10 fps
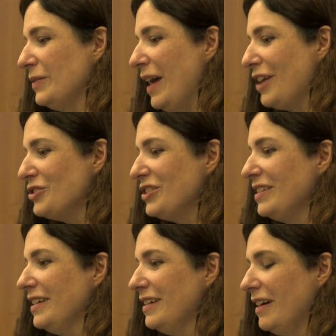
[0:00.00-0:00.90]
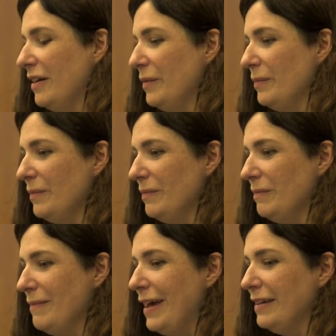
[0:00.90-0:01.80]
actually
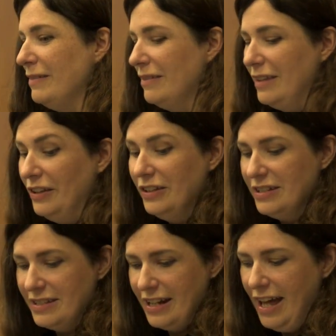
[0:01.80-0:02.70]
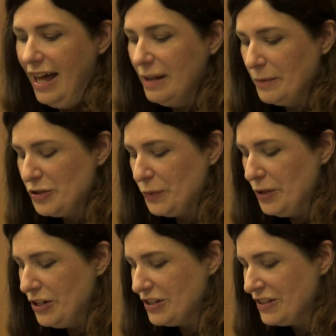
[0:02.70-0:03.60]
made the illness that I had much
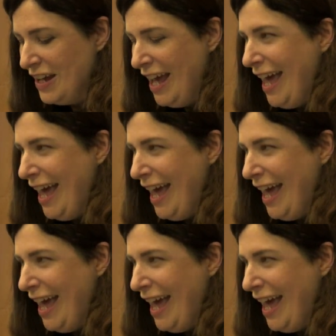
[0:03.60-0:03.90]
worse.